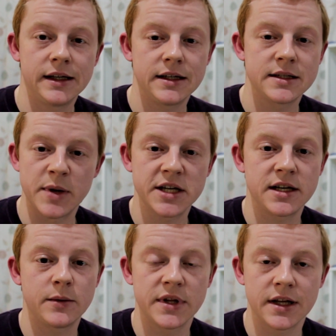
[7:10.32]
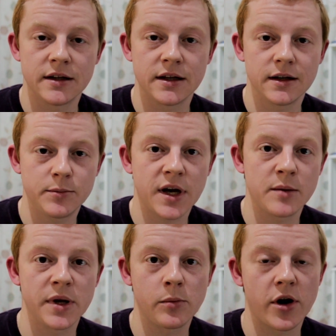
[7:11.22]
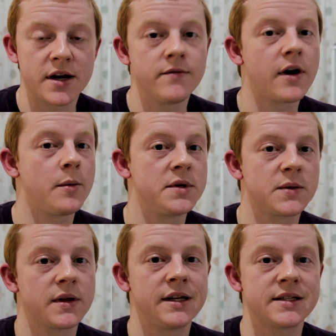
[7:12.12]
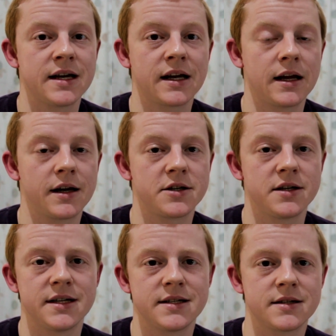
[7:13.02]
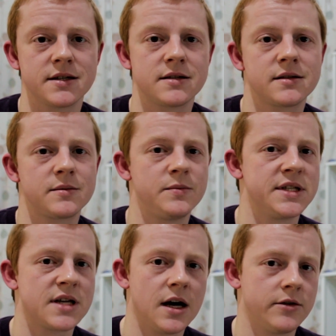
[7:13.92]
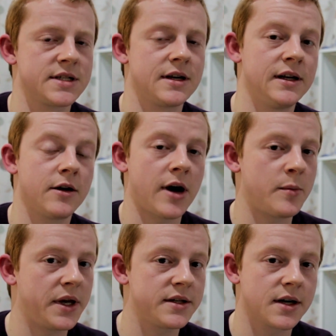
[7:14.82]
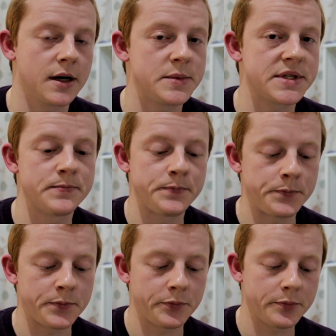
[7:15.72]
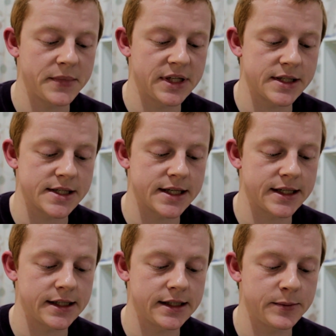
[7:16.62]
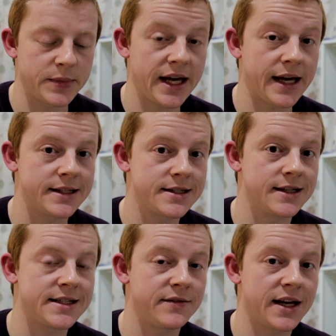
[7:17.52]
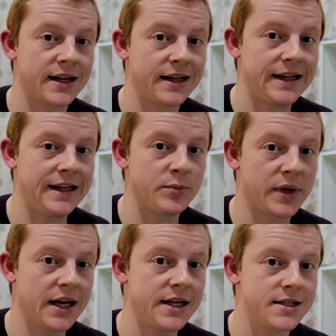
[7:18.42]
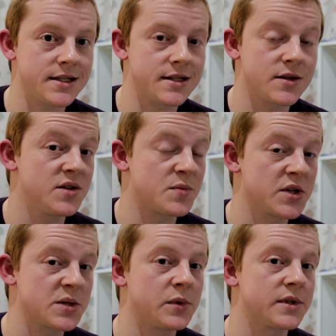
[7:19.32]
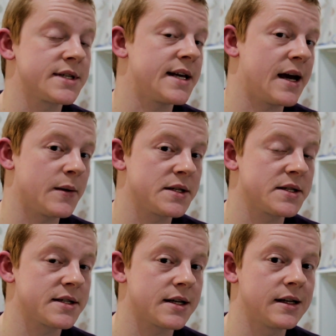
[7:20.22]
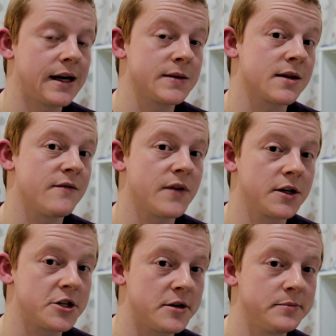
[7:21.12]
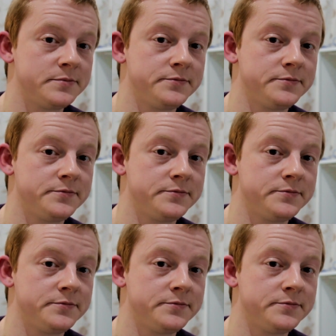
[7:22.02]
especially within the kind of build Brighton environment where the internet connection is just bizarre and slightly crappy at times. But yeah, it's the idea of getting it in place as soon as possible to see how it's going to function.